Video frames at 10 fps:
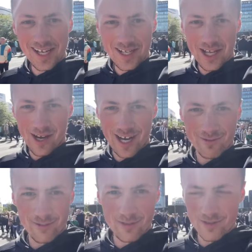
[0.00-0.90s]

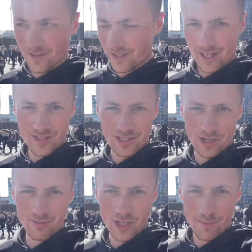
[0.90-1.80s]

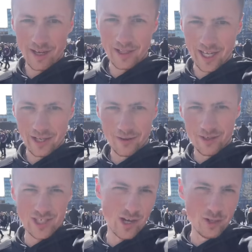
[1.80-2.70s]
On topic there
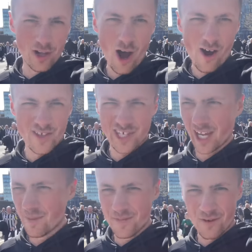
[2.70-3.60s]
though, 2-0 half
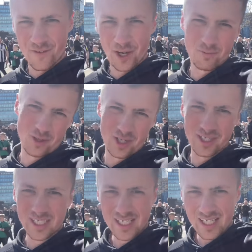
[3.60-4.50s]
time, you think, well,